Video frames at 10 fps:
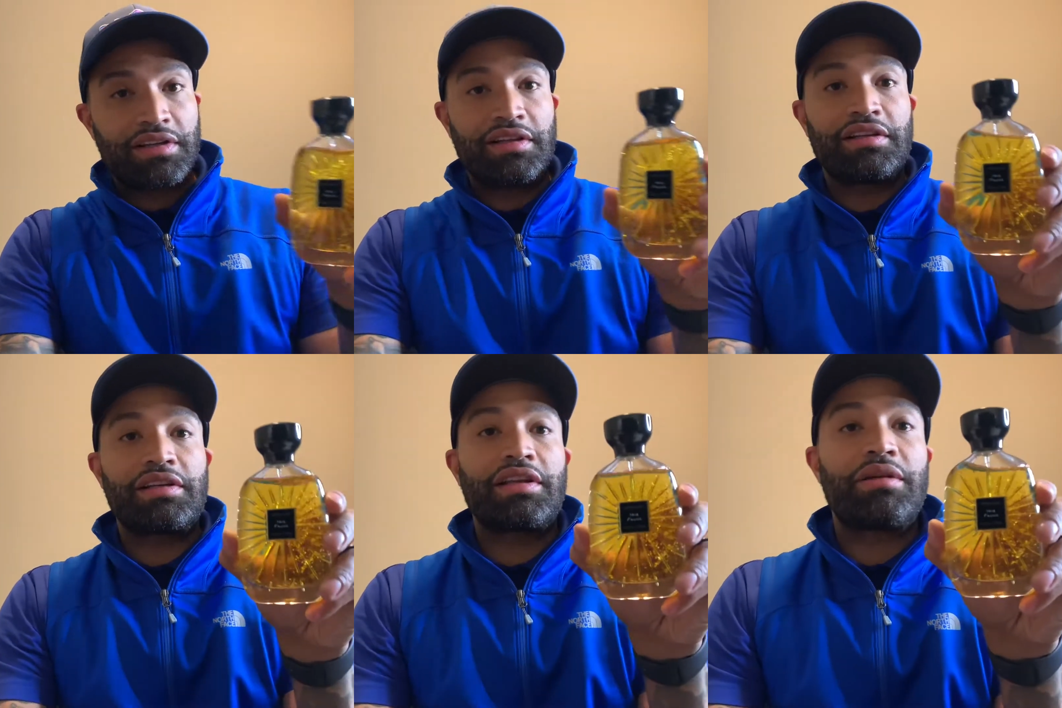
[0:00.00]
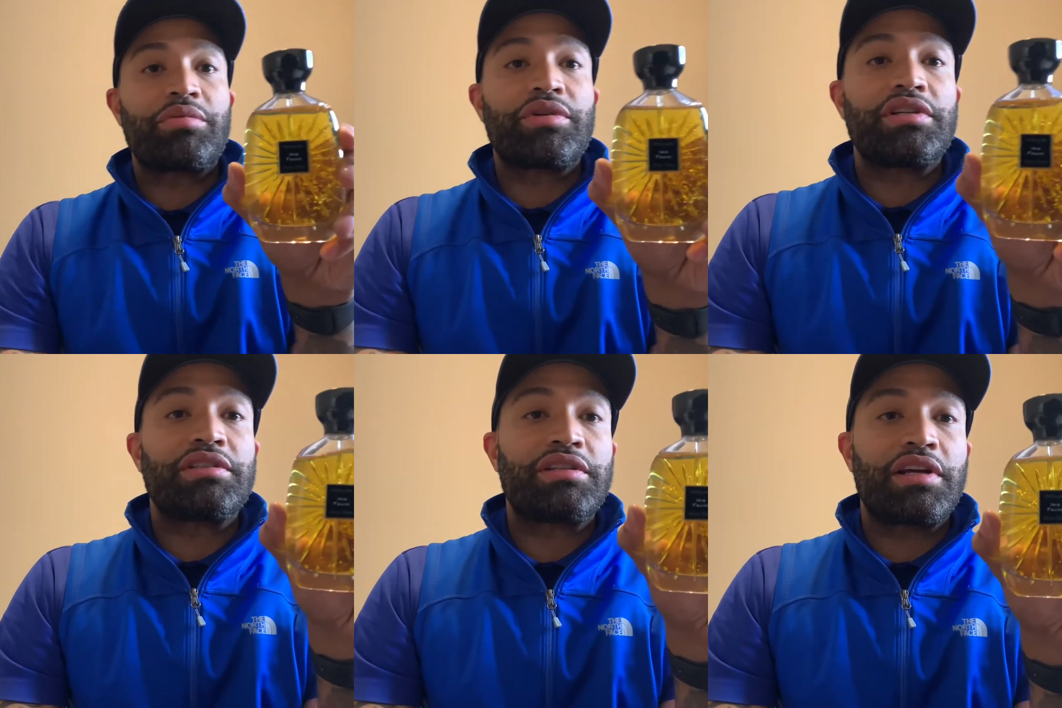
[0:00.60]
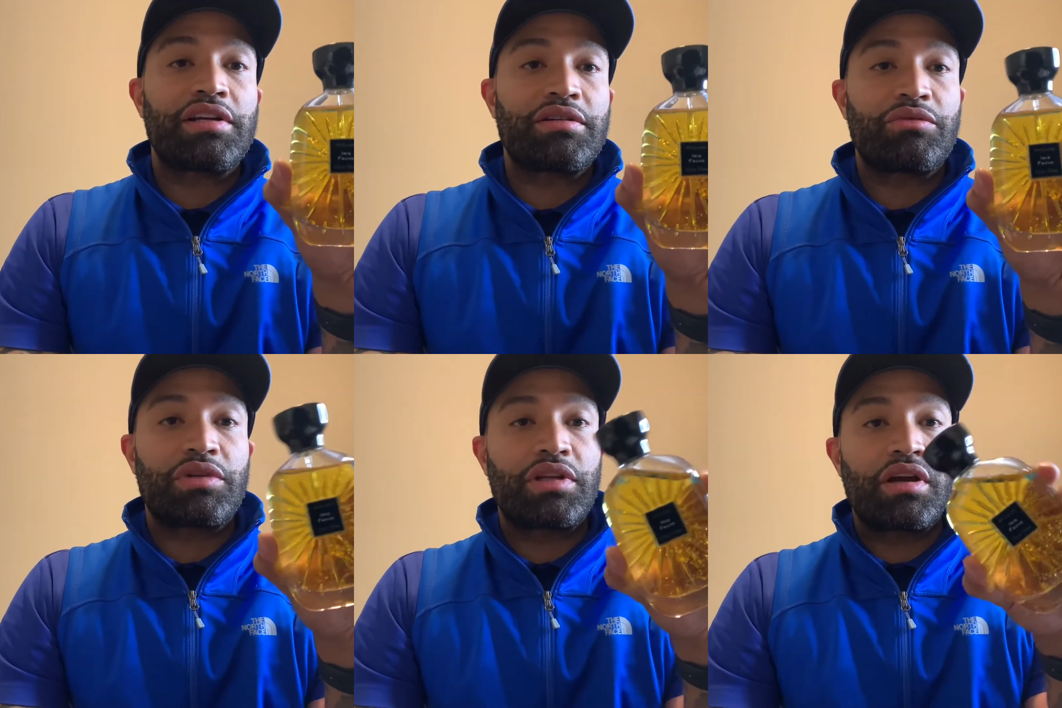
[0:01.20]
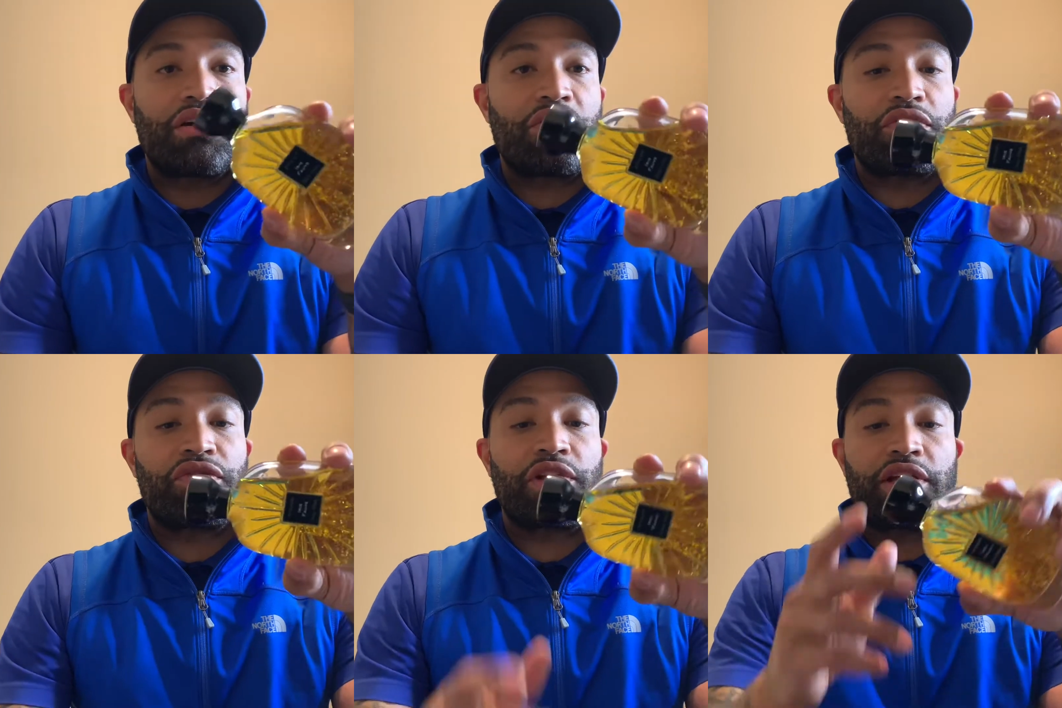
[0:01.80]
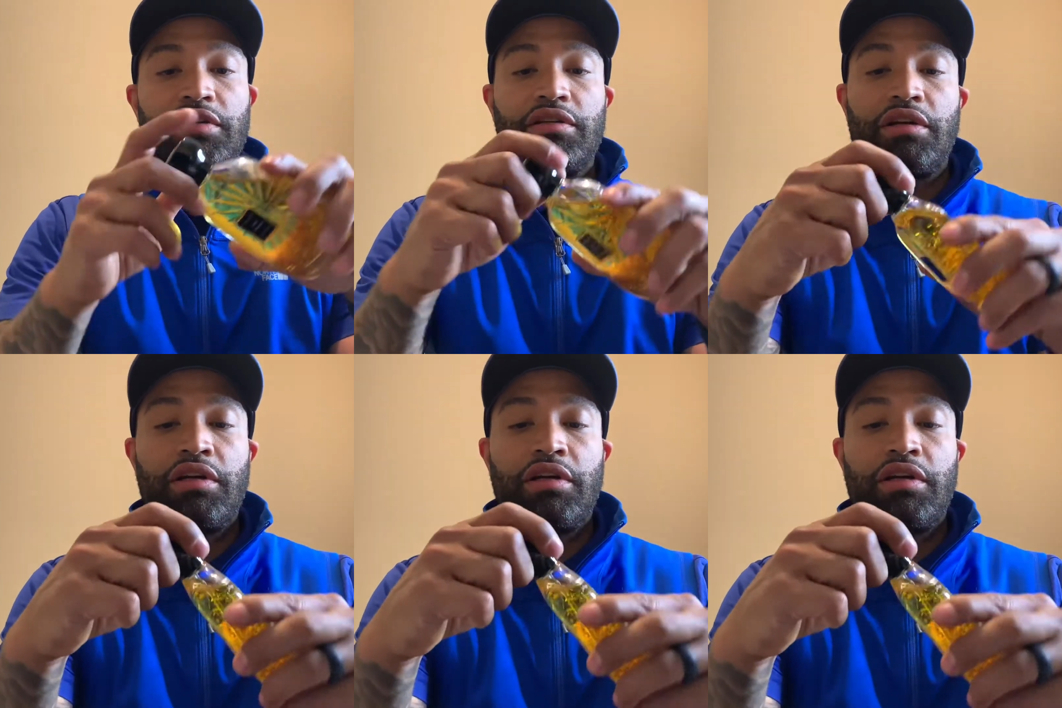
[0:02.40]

Look at that presentation with the gold flakes.